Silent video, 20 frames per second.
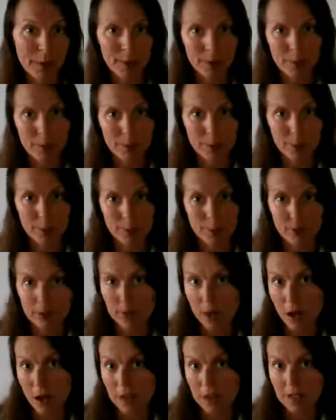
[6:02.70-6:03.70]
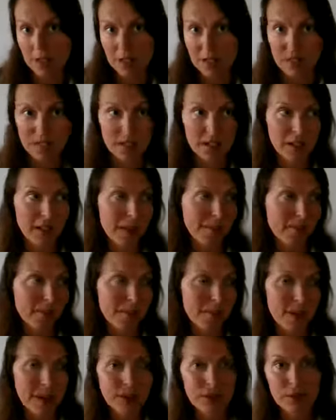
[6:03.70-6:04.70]
when we're exposed to toxins and heavy
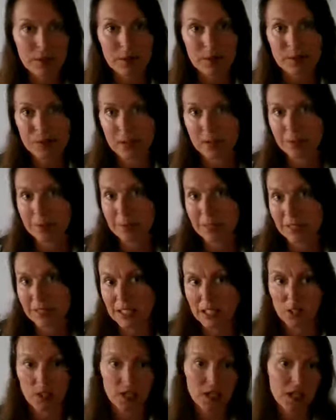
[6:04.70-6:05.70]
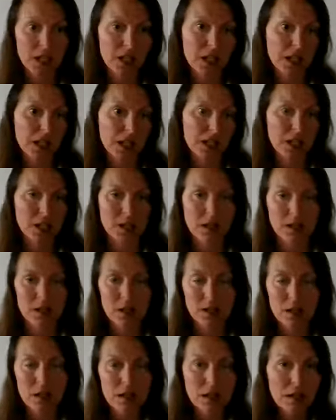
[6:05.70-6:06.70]
metals and bacteria and
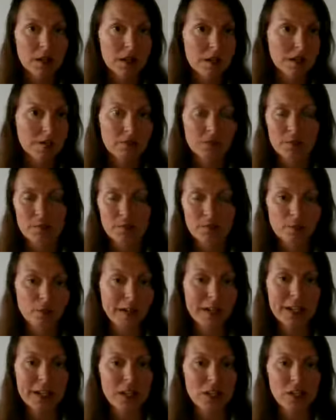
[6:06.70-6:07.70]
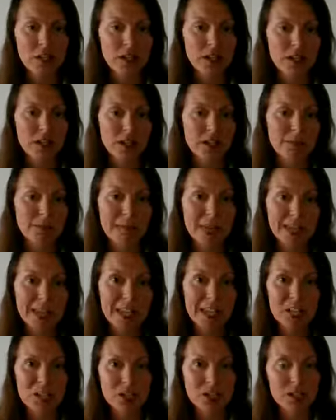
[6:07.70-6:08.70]
radiation and
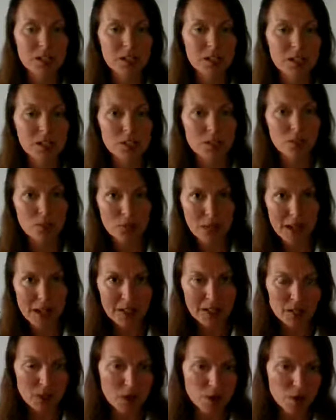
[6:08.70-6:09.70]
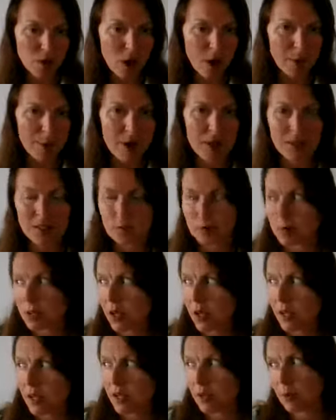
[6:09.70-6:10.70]
medications and stress and trauma. So we're
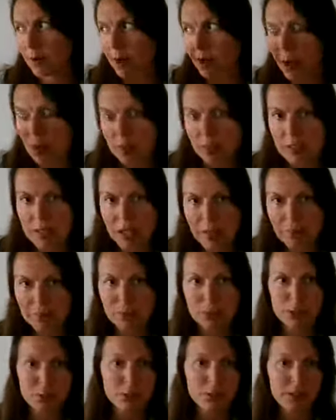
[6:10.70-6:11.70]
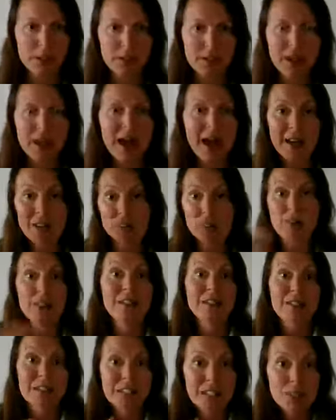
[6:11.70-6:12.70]
talking about outside pollution as
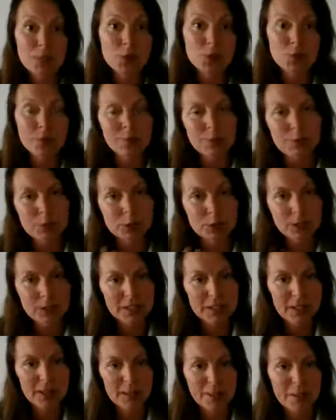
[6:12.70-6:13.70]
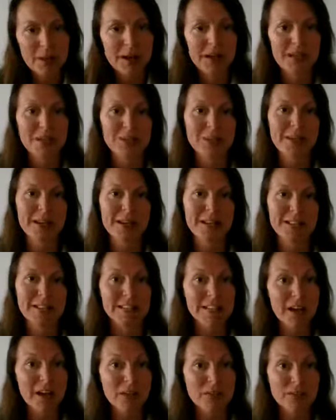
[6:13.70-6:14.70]
well as internal pollution that our bodies make
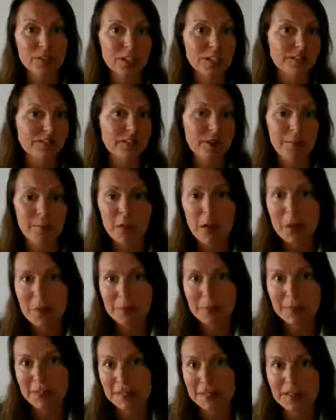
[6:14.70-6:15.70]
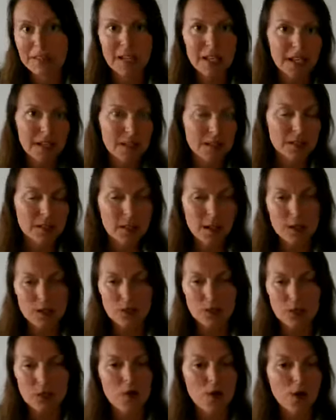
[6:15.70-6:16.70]
itself just from being sick and
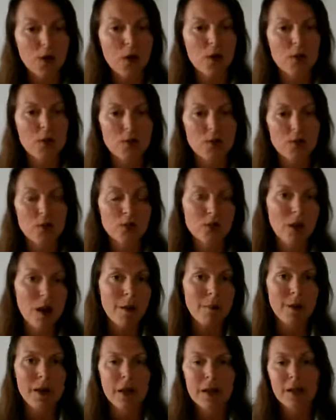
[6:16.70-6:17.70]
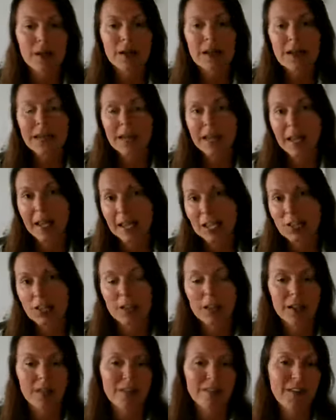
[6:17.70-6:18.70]
cells turning over, trauma,
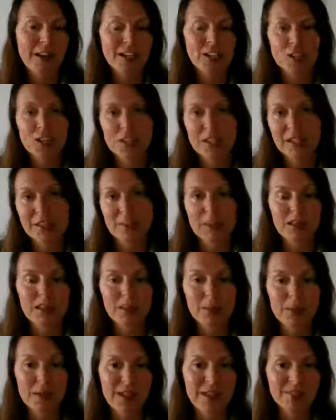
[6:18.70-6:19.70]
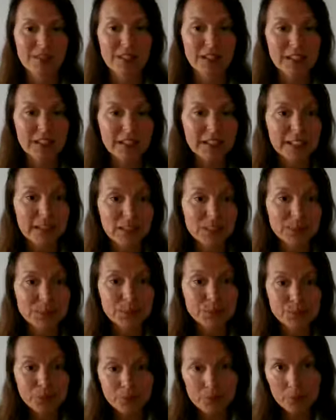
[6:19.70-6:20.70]
aging, infections, everything that we have to clear
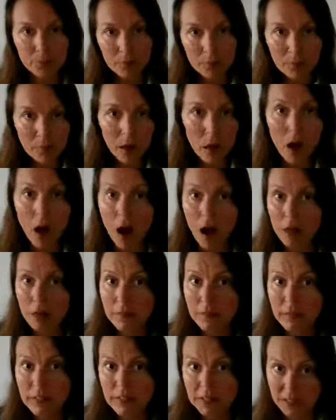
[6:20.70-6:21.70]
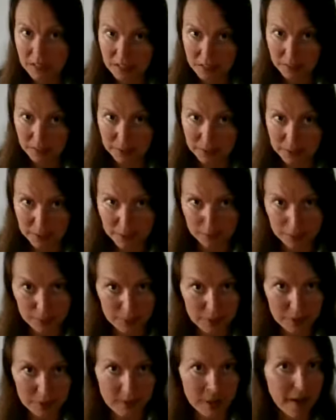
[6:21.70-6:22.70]
all of these things deplete your
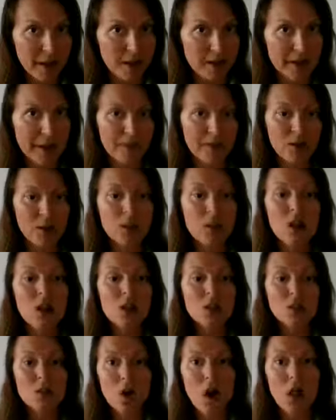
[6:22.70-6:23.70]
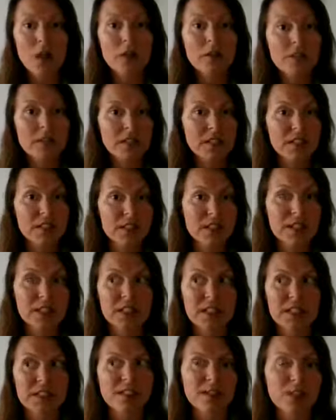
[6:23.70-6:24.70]
glutathione level. So all of these things
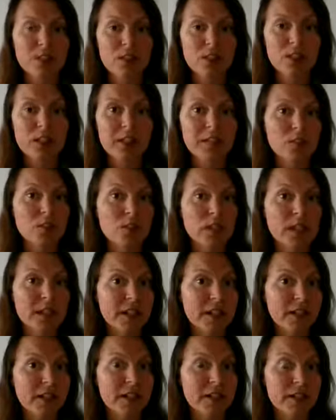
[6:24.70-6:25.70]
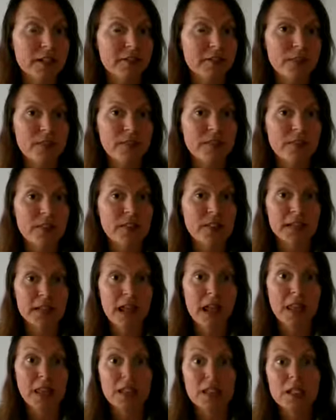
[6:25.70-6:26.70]
leaving your, leave your liver feeling
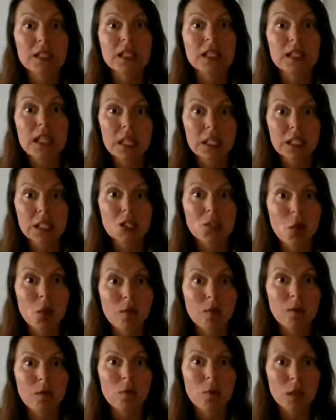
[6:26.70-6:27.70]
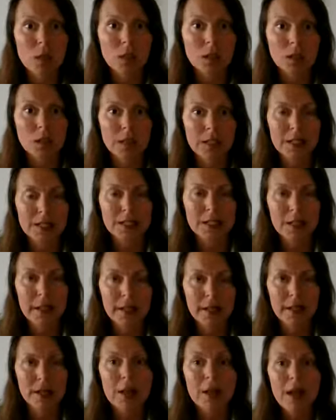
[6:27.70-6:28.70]
a little sluggish, overworked, let's
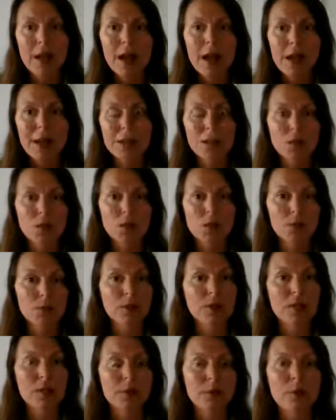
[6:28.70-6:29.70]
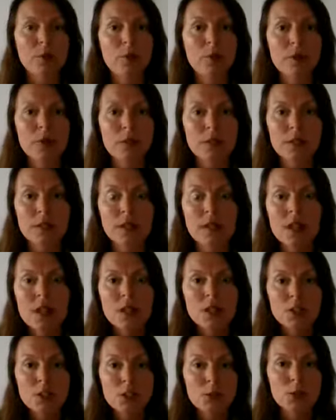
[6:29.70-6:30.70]
say. And so it's really important
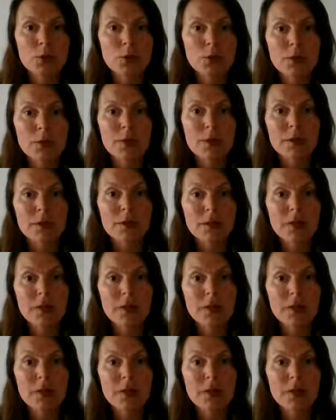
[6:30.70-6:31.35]
to,